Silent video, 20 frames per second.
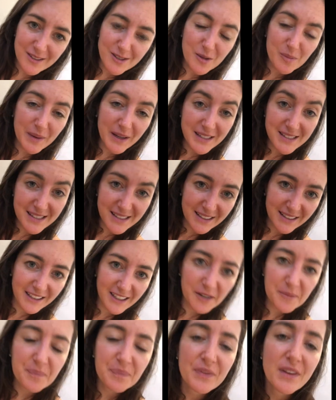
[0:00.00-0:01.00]
So
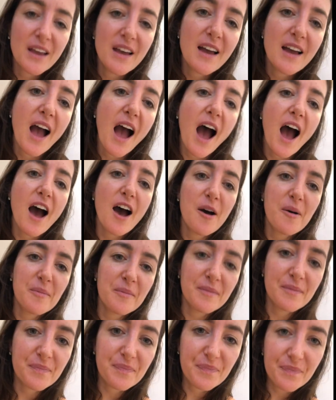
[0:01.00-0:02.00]
basically,
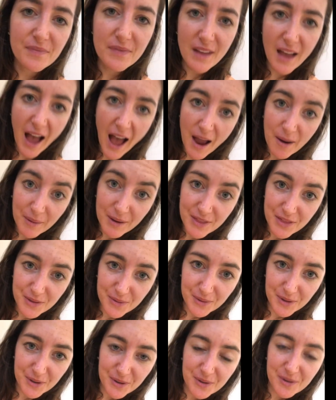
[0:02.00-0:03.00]
I went
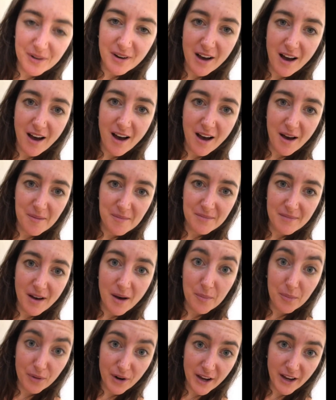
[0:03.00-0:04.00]
through
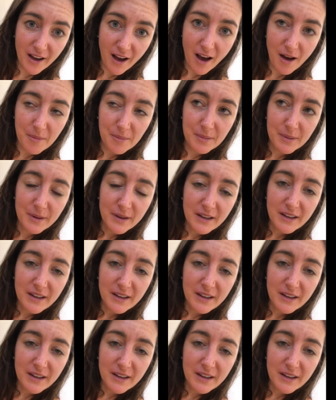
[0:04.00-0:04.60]
a breakup